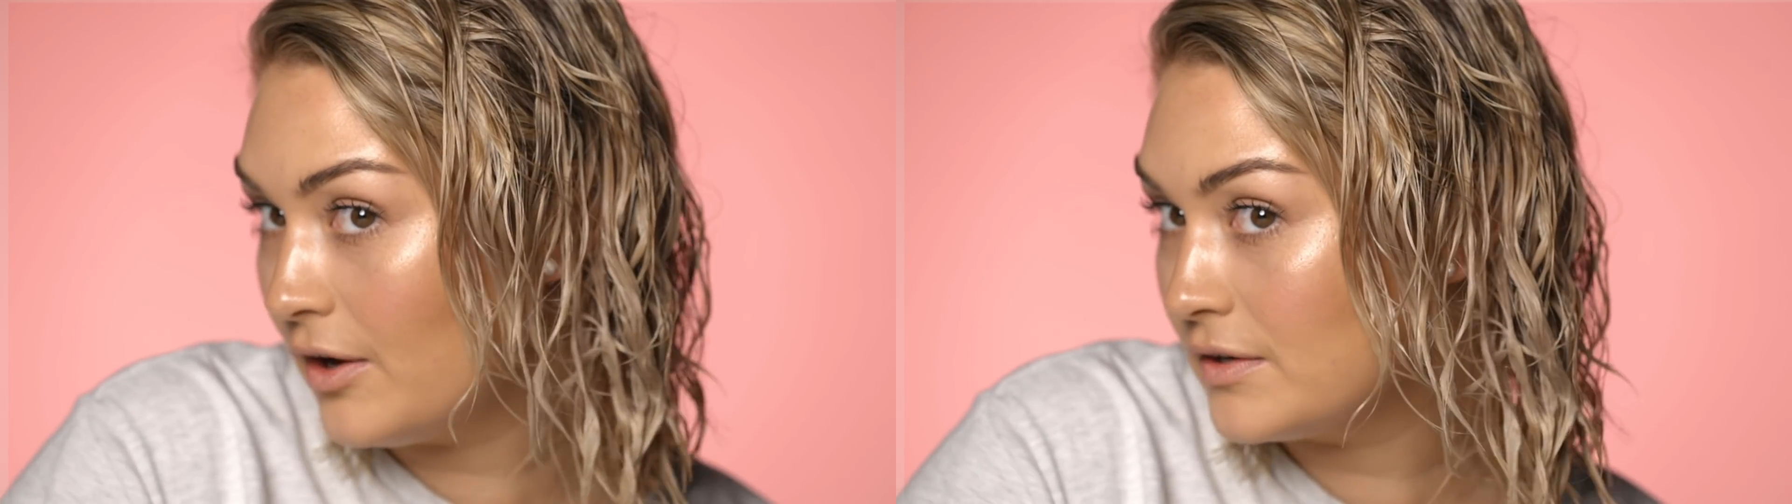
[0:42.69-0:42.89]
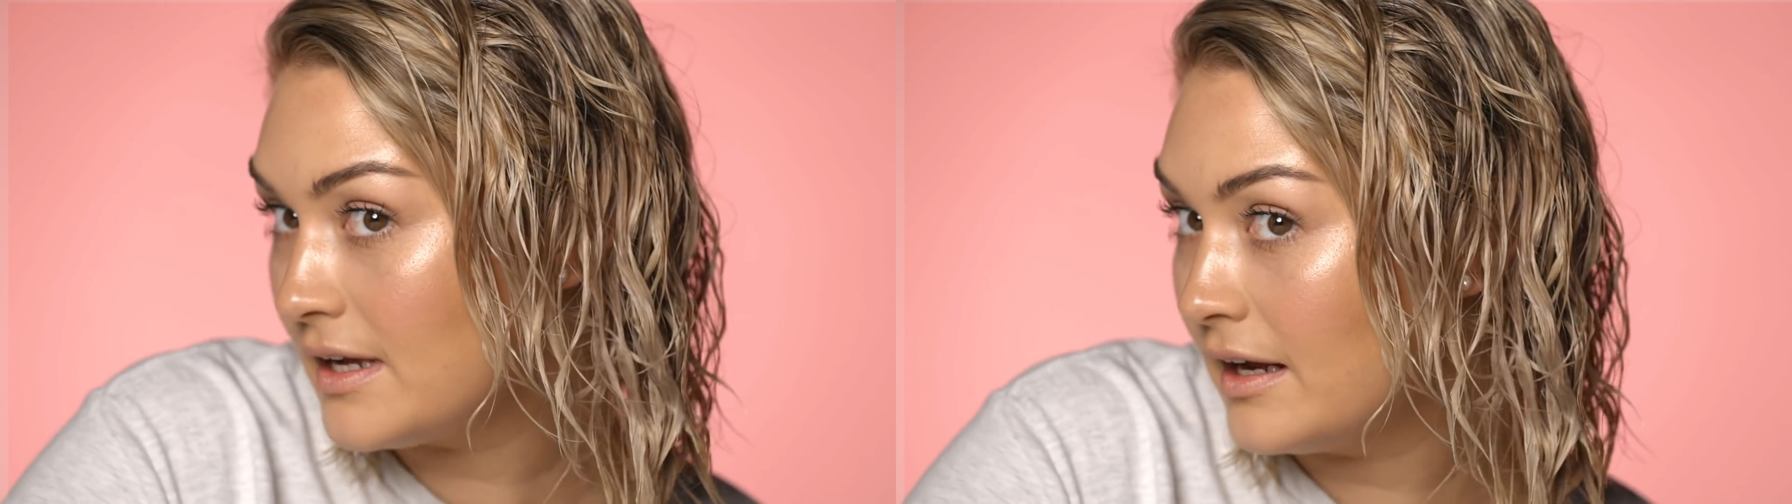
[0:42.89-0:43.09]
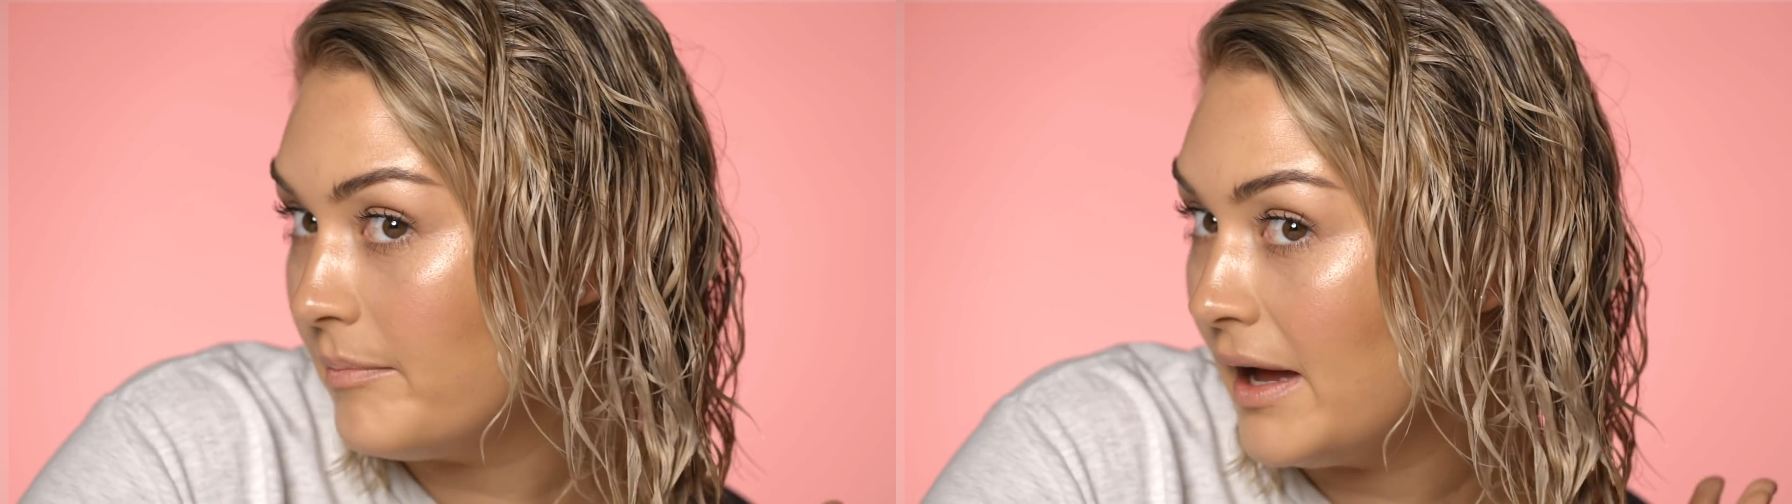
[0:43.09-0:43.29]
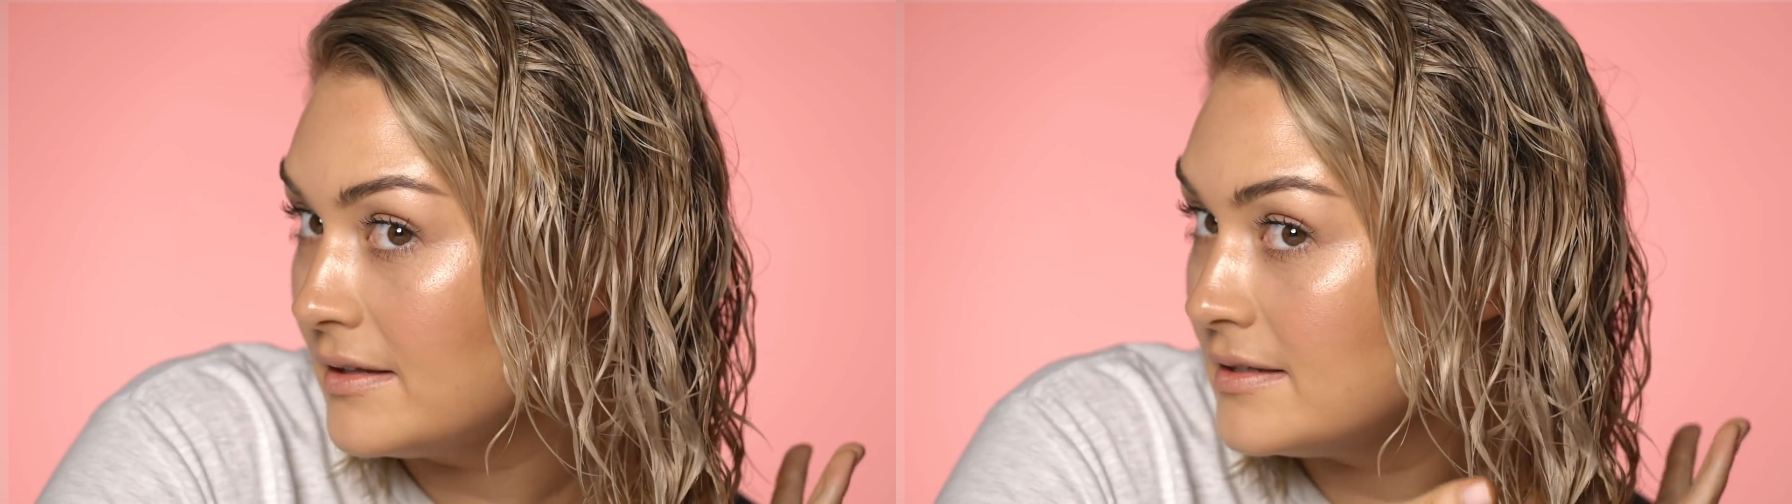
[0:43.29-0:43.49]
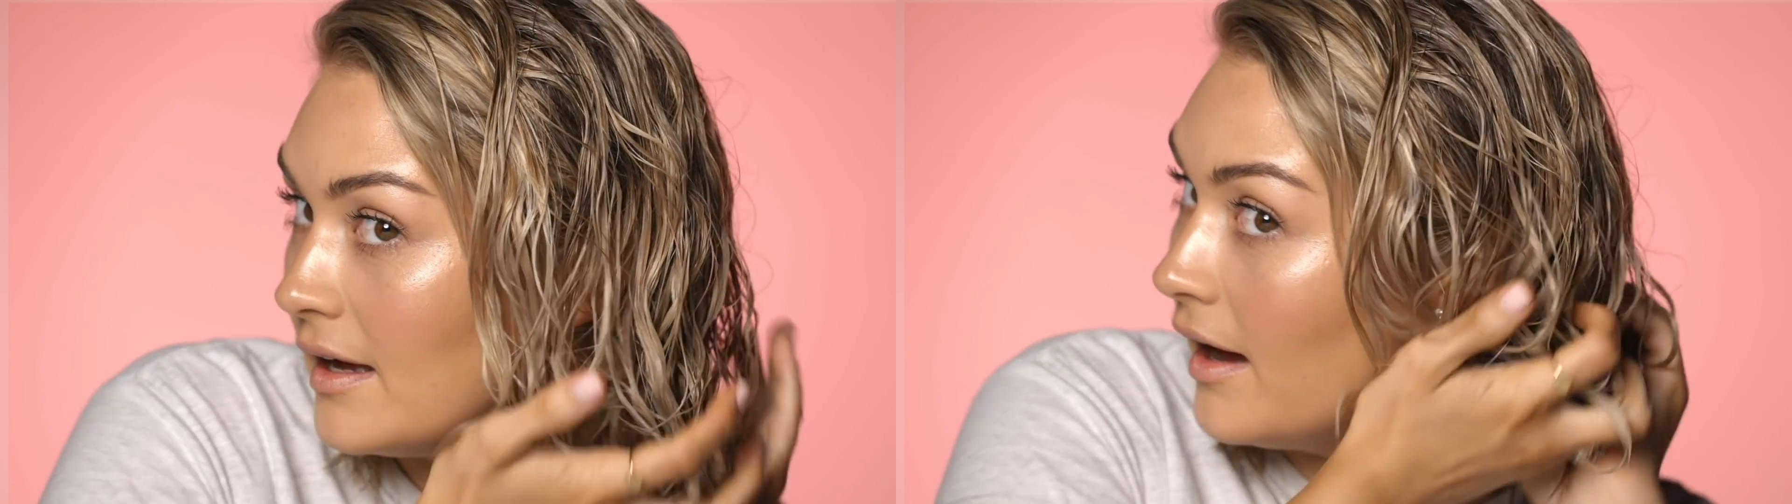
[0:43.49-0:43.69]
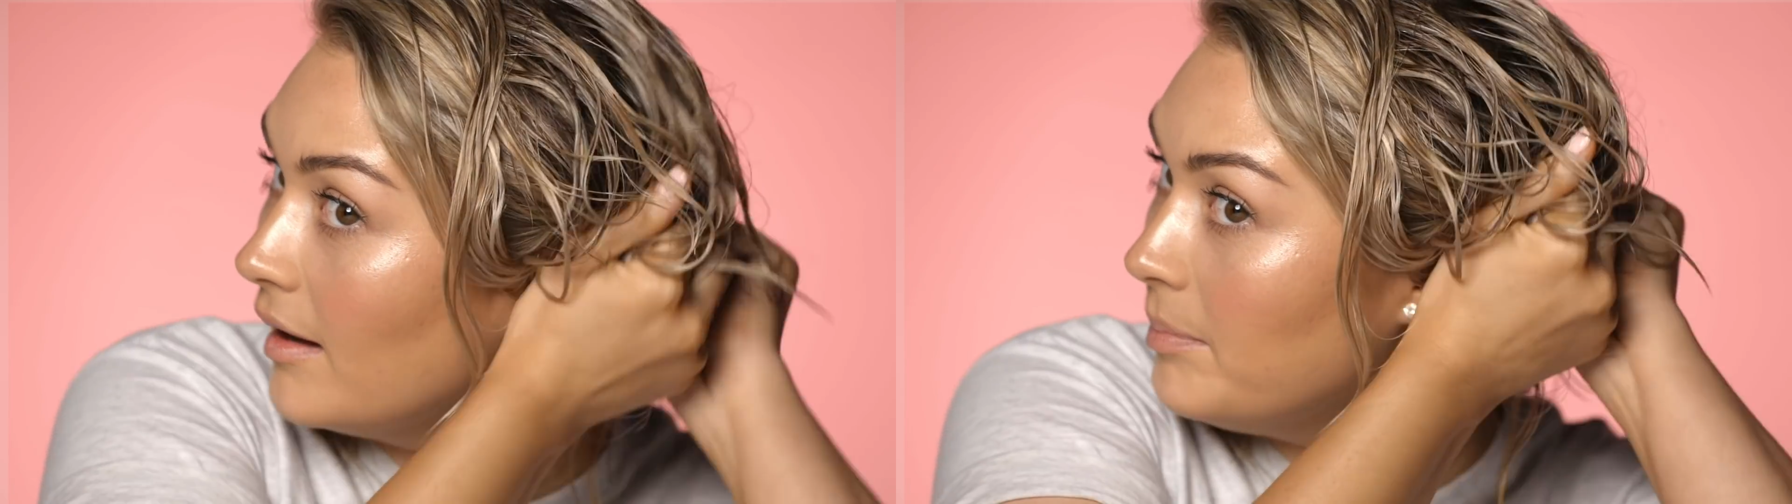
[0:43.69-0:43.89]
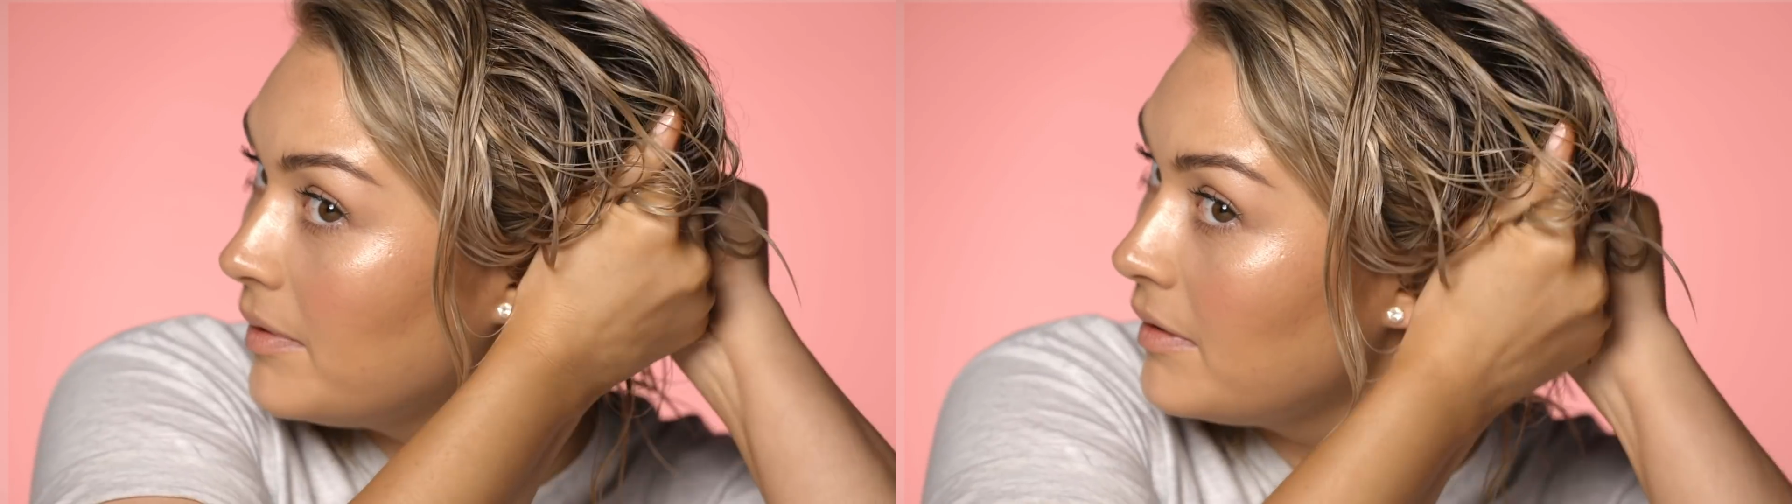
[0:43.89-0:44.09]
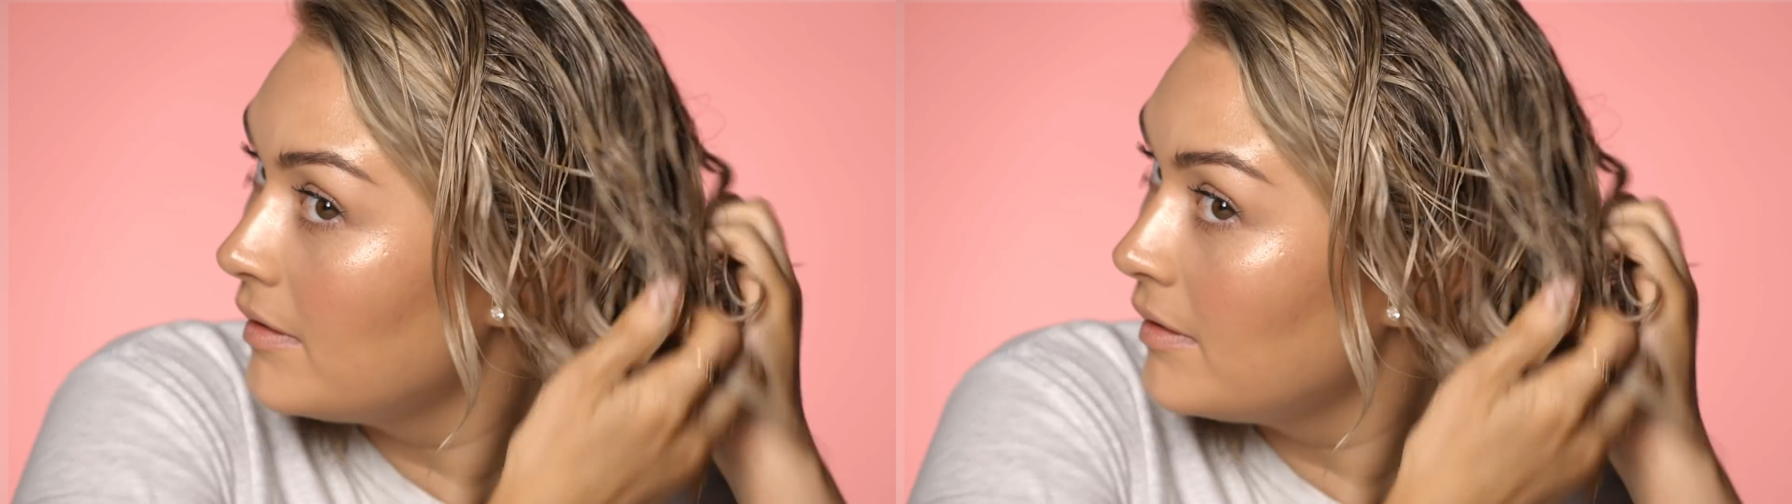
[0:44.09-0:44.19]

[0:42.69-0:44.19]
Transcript: curls kind of bounce up.